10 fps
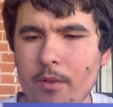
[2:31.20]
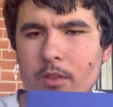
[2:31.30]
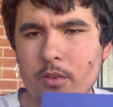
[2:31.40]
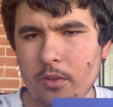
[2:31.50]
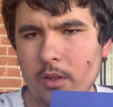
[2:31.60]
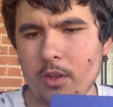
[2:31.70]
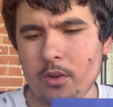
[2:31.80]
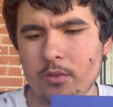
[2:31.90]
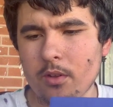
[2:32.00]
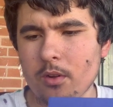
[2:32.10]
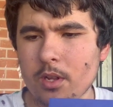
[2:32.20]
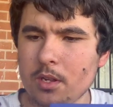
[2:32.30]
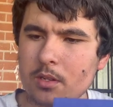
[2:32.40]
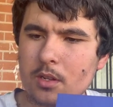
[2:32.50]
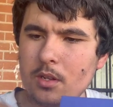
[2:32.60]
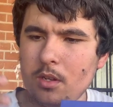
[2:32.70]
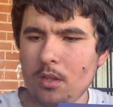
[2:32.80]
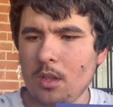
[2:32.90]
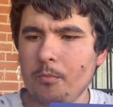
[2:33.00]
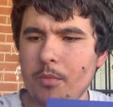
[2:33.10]
in Tucson, Arizona,
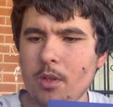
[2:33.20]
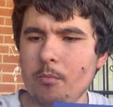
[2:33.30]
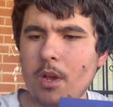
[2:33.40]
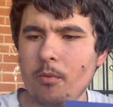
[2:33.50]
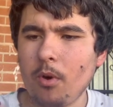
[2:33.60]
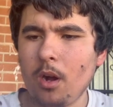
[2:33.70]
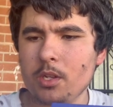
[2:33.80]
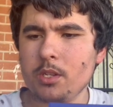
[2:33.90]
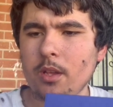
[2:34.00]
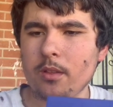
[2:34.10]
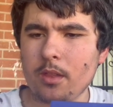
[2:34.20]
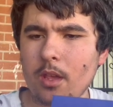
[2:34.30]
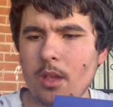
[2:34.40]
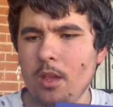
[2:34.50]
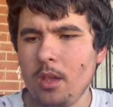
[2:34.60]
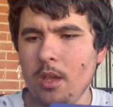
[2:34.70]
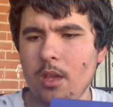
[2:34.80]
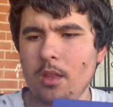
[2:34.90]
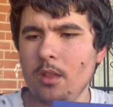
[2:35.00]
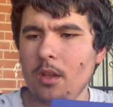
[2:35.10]
some of you might watch this
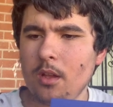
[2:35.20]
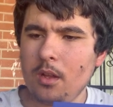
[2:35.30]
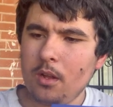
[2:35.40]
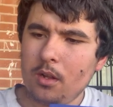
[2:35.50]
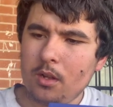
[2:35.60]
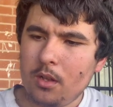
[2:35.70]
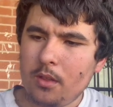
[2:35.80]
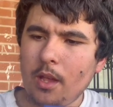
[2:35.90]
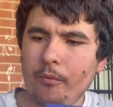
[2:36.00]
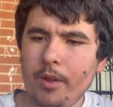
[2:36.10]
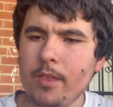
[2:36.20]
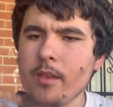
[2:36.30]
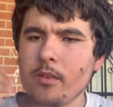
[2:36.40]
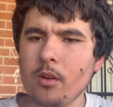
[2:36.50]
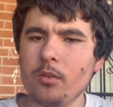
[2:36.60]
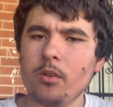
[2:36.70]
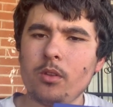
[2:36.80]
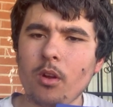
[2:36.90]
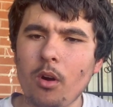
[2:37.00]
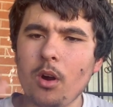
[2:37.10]
in San Francisco, New
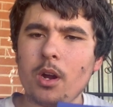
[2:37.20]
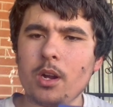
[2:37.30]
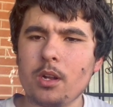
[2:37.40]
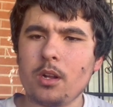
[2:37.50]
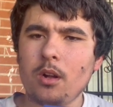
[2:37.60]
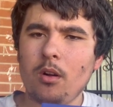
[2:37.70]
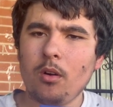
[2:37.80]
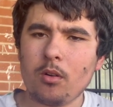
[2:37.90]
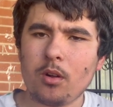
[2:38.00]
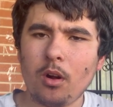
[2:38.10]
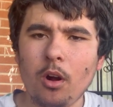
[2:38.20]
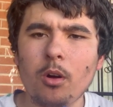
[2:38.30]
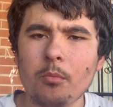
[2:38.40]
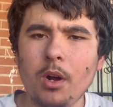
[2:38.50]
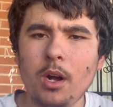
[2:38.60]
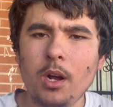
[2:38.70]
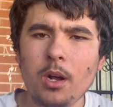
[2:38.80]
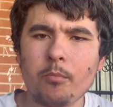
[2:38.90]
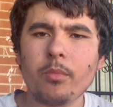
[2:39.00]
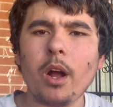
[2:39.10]
York,
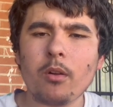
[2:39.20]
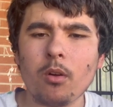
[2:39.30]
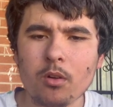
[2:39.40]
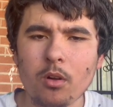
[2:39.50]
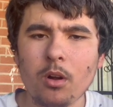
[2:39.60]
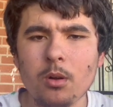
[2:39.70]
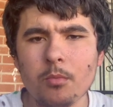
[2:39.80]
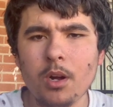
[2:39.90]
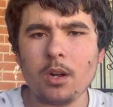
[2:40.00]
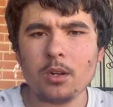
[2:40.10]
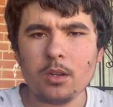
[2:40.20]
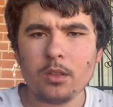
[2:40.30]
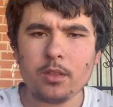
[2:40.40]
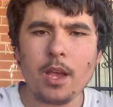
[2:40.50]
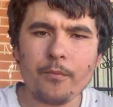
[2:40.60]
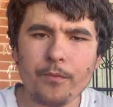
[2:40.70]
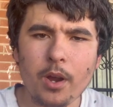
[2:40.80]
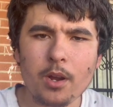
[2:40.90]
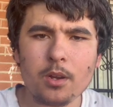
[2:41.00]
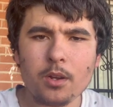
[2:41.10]
Oklahoma, Black Oklahoma,
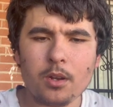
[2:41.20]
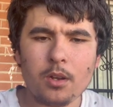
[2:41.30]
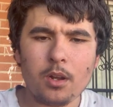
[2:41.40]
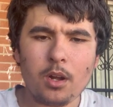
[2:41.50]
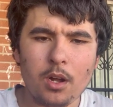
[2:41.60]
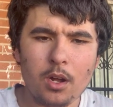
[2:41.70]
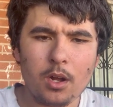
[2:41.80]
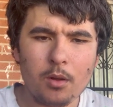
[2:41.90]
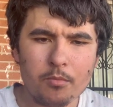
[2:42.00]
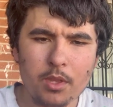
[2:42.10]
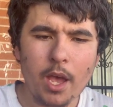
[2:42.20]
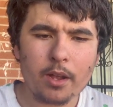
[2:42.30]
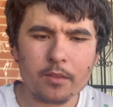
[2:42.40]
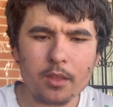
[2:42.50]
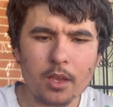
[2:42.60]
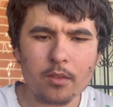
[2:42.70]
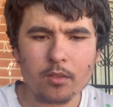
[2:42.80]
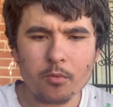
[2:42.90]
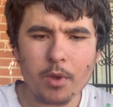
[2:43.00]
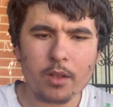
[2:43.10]
Denver, um, Texas,
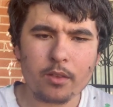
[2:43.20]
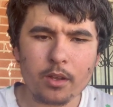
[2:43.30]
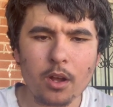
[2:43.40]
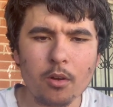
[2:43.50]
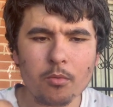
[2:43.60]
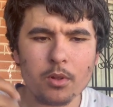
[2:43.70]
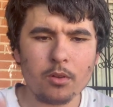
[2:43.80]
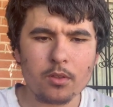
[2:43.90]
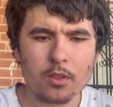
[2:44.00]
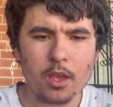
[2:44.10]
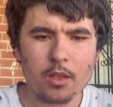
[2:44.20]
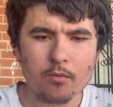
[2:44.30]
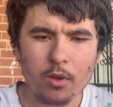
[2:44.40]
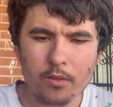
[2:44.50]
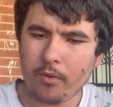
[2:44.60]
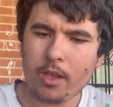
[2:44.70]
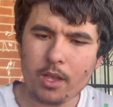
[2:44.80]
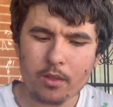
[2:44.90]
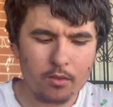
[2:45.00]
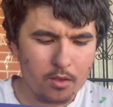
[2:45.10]
New Mexico, Winter States, Las
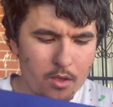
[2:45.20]
Vegas.